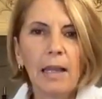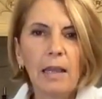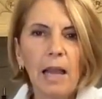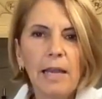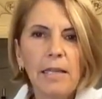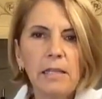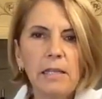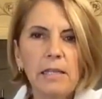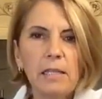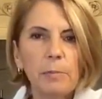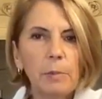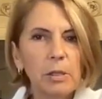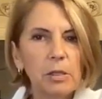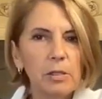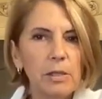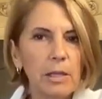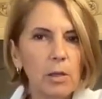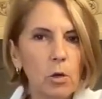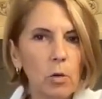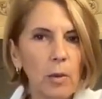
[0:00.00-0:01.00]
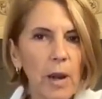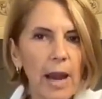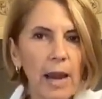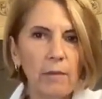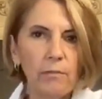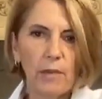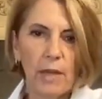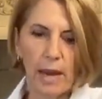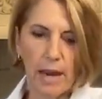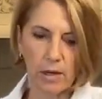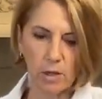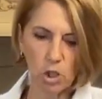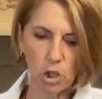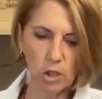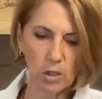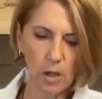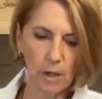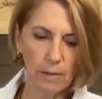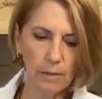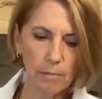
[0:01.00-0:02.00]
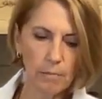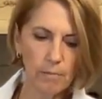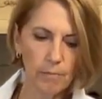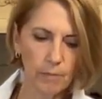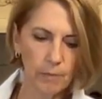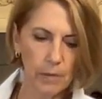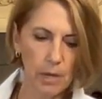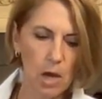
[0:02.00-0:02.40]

like these because they don't have the edges on them,